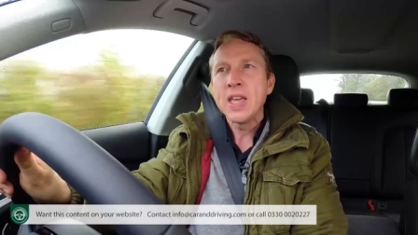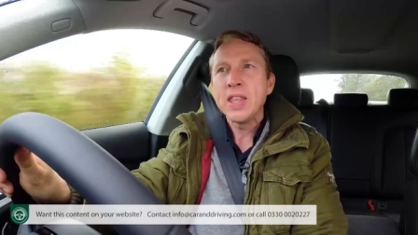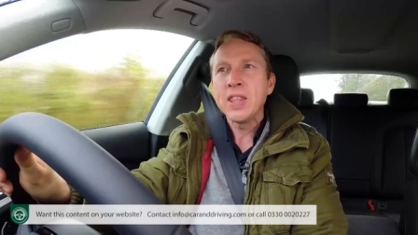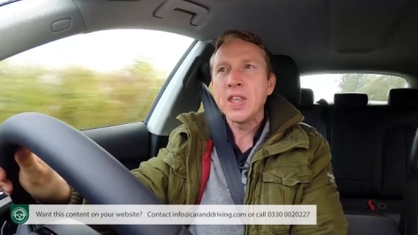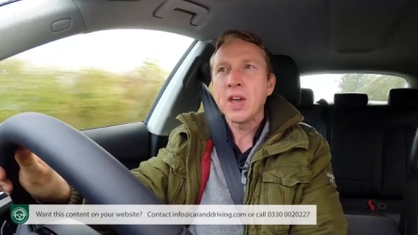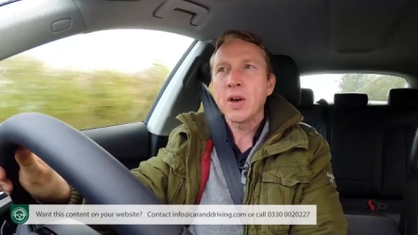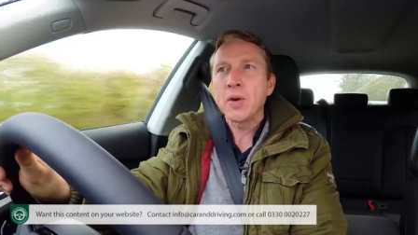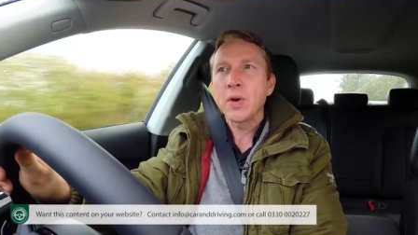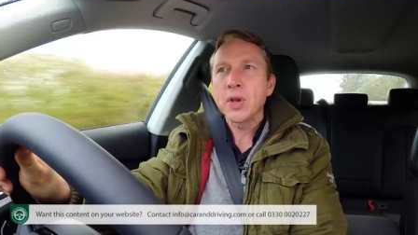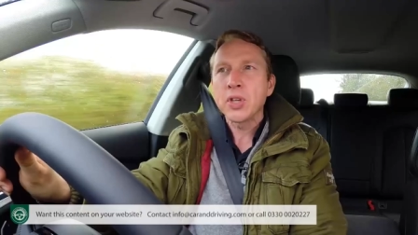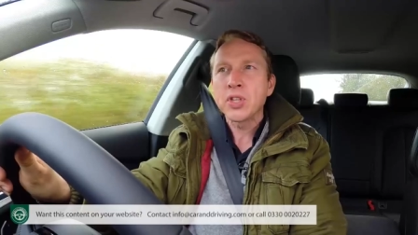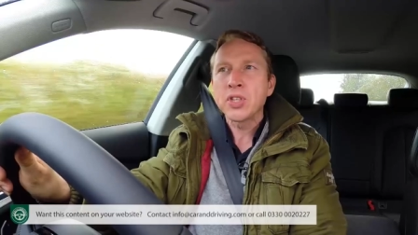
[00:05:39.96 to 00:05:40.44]
In
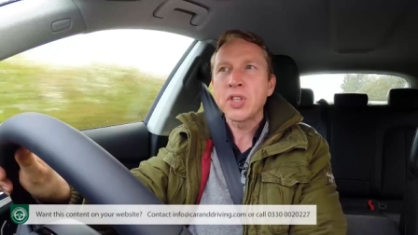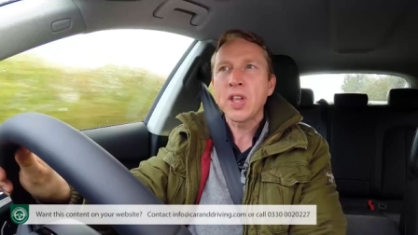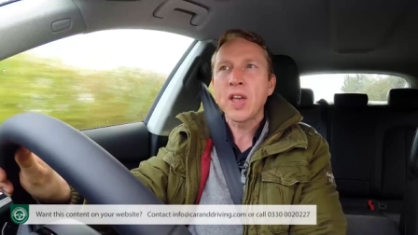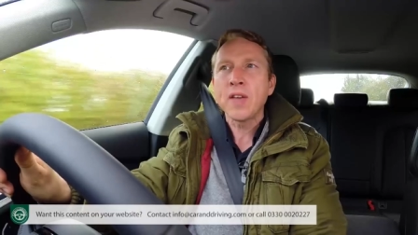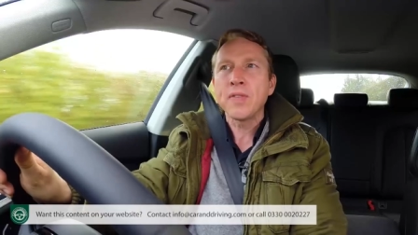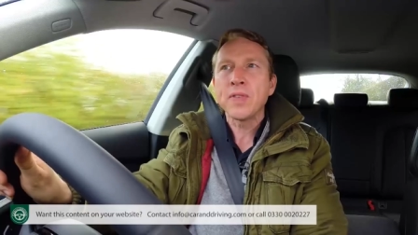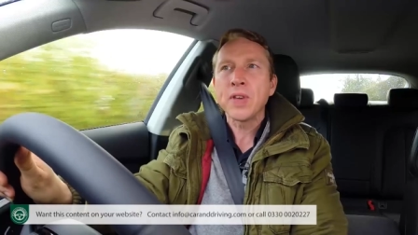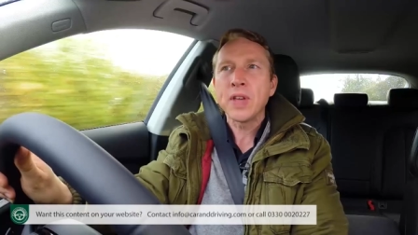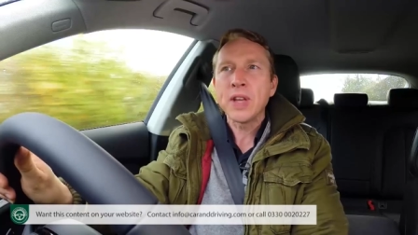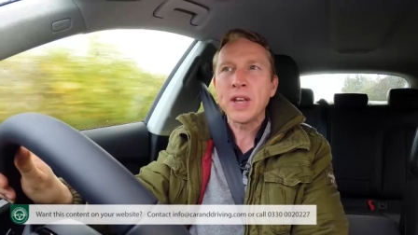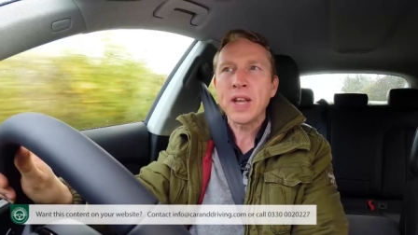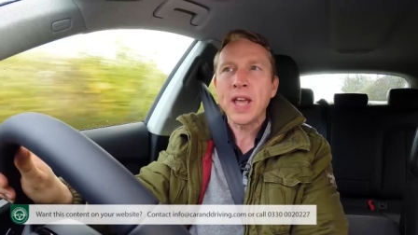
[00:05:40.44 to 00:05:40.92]
the
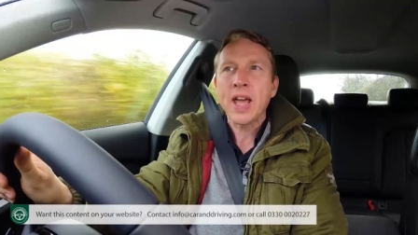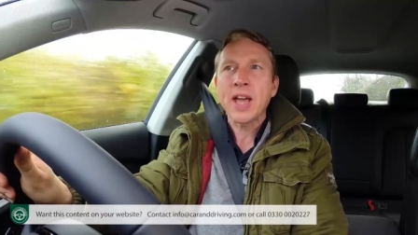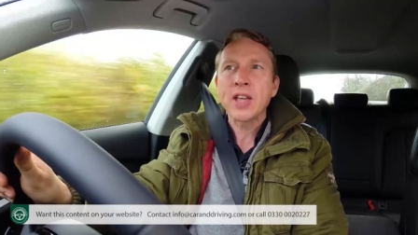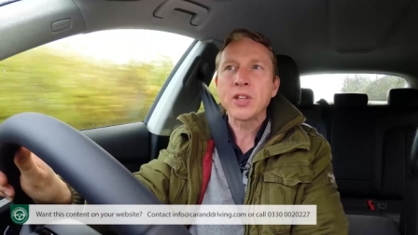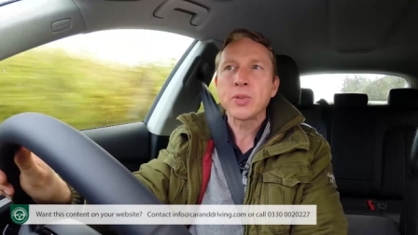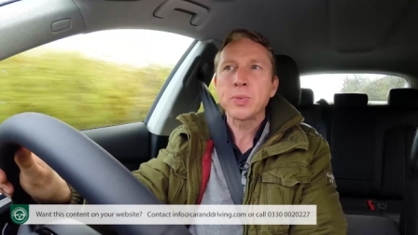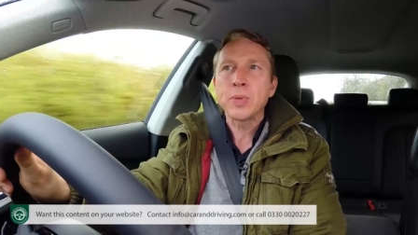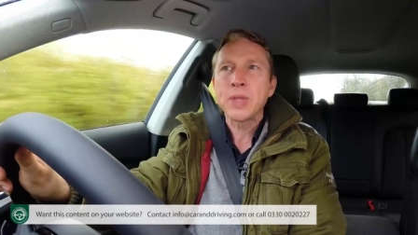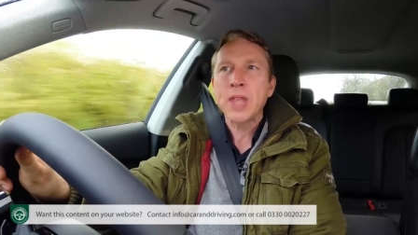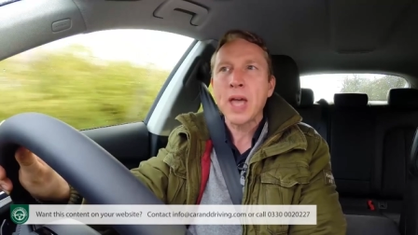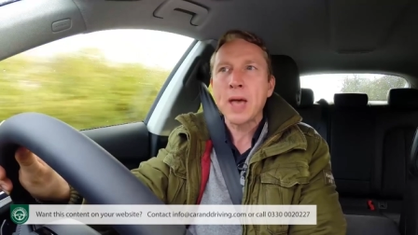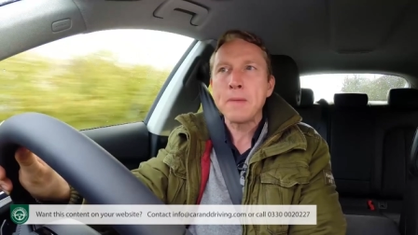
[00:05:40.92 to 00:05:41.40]
RS7,
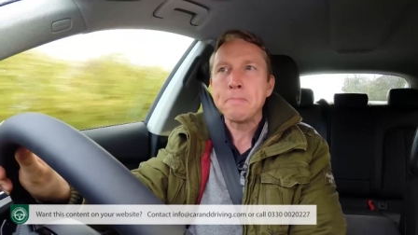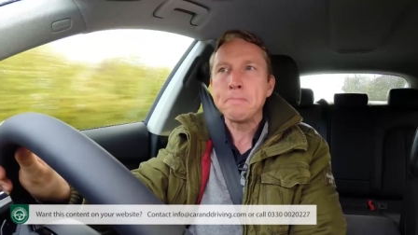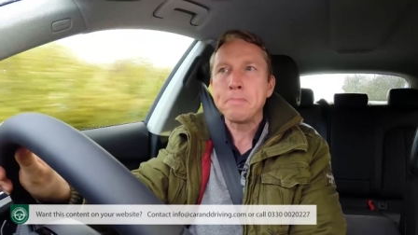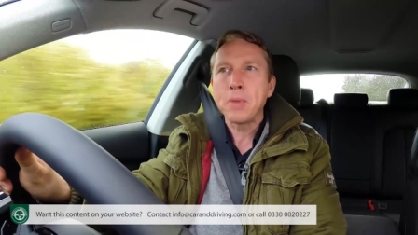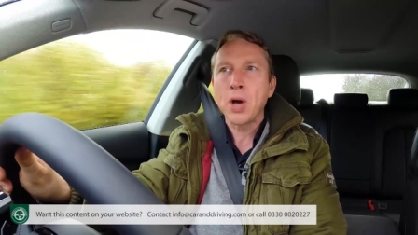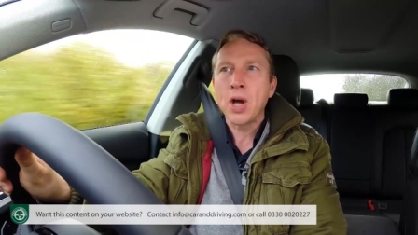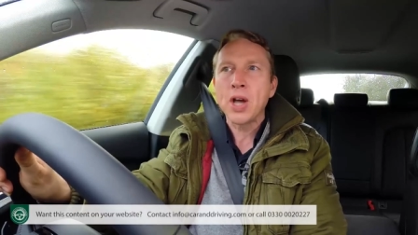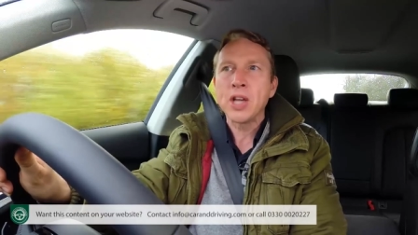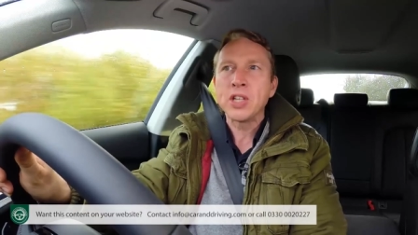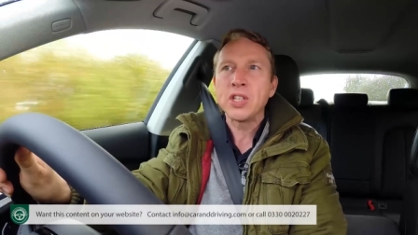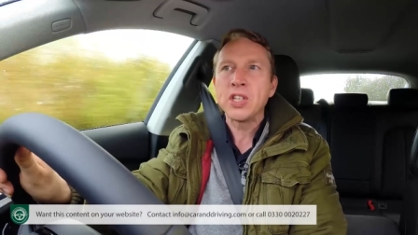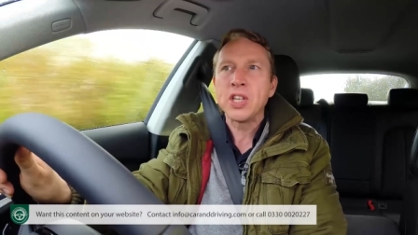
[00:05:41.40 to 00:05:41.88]
as with that
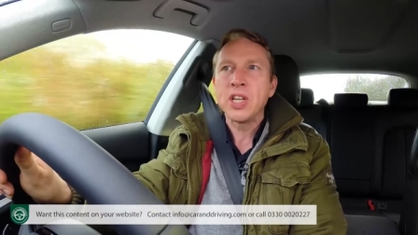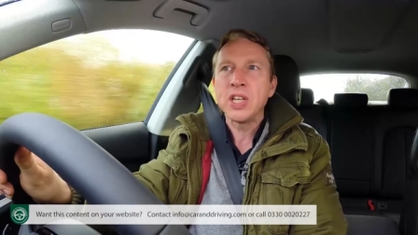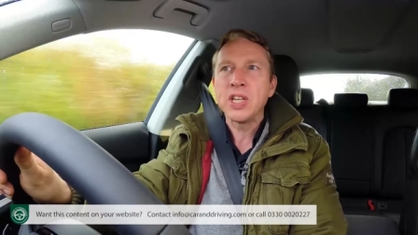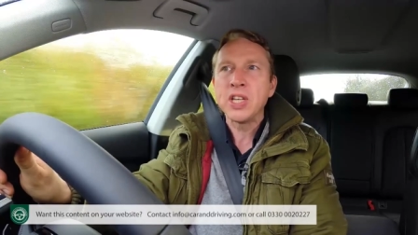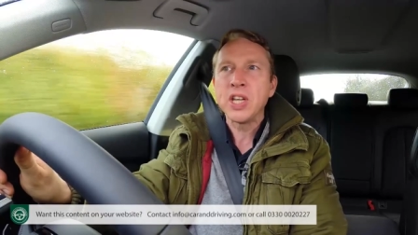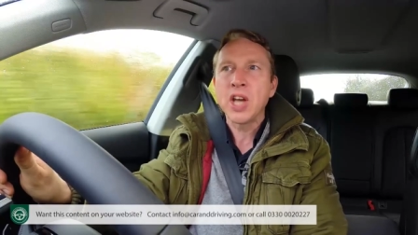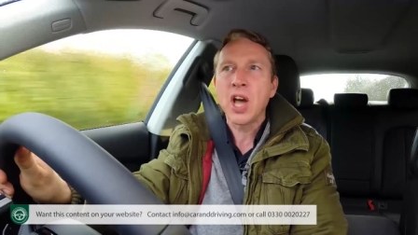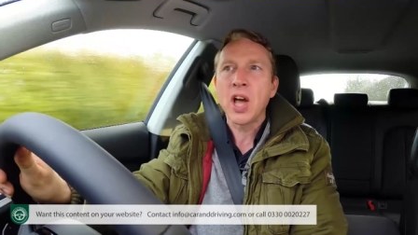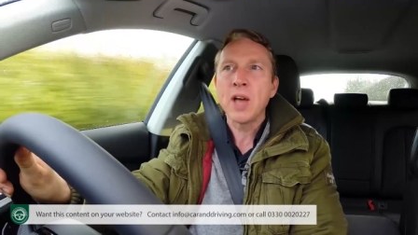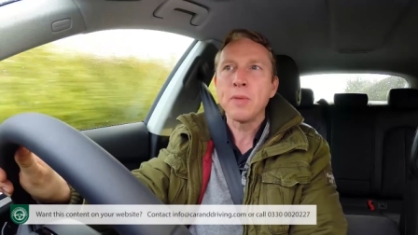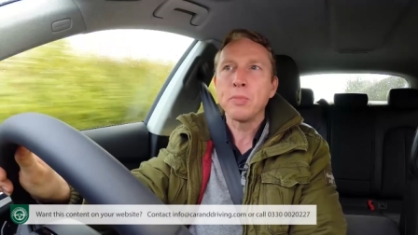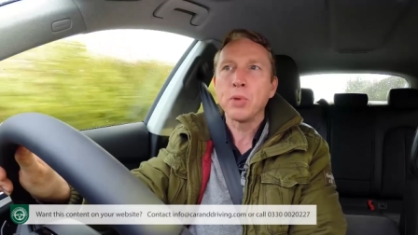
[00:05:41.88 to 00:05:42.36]
bi
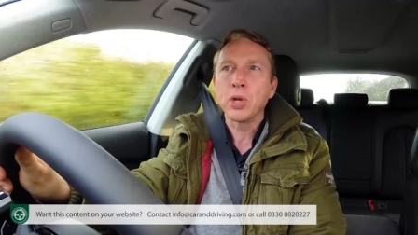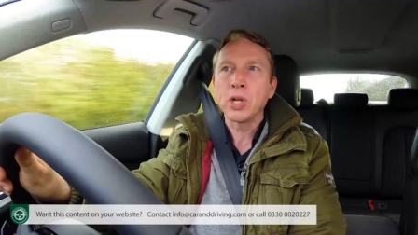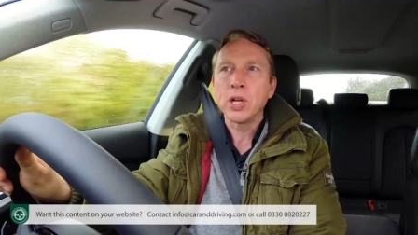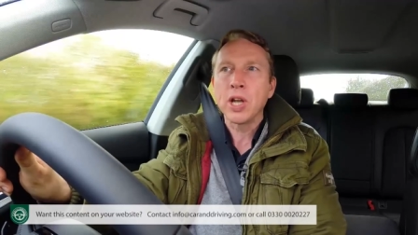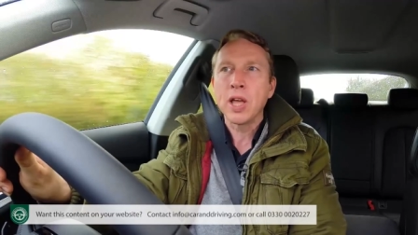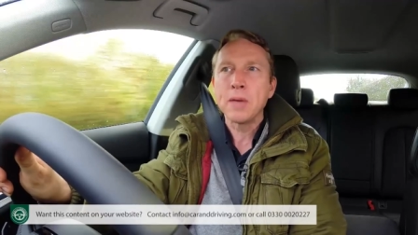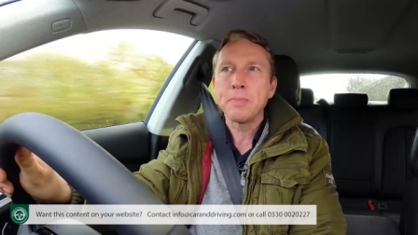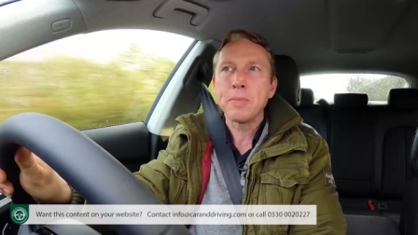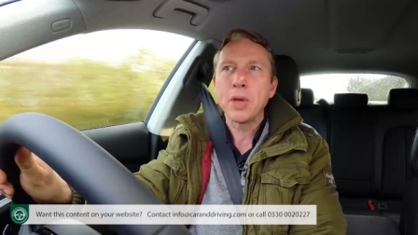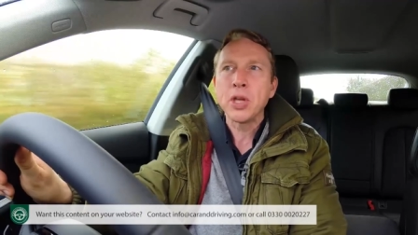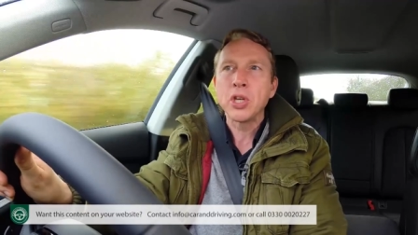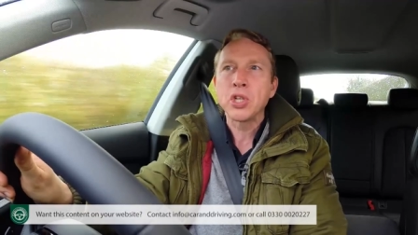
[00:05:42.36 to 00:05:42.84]
TDI
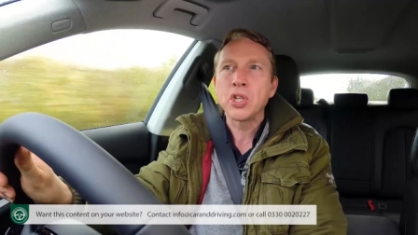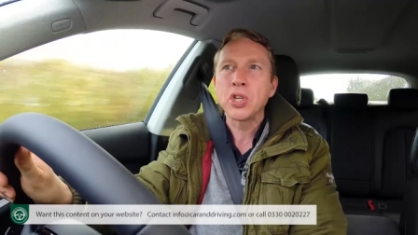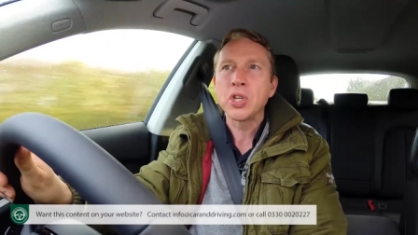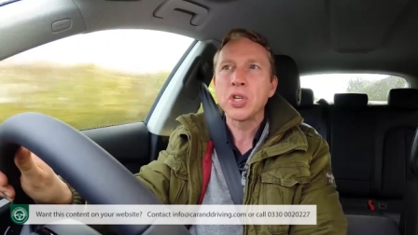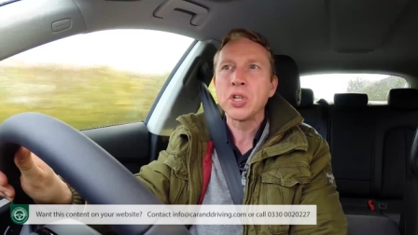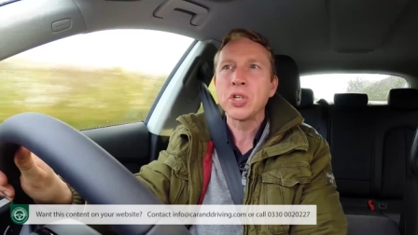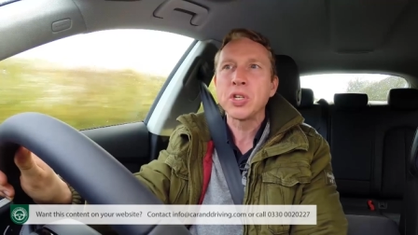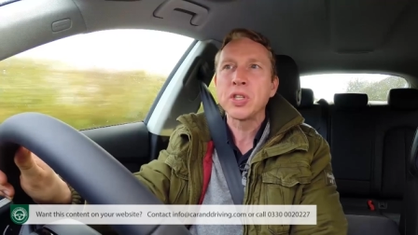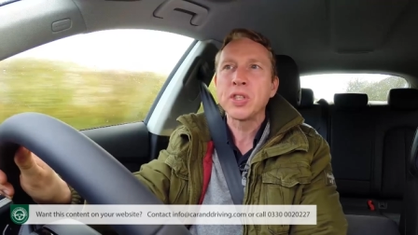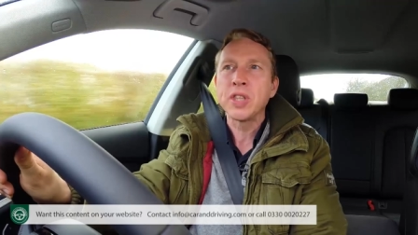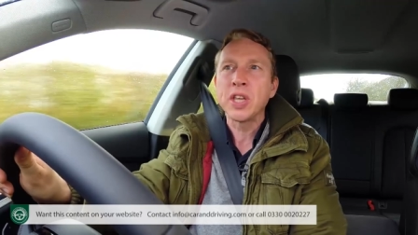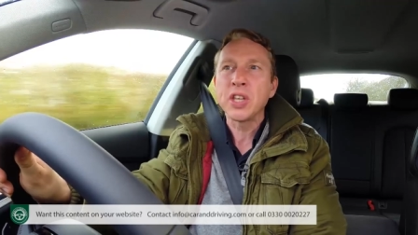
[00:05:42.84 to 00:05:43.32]
model I mentioned,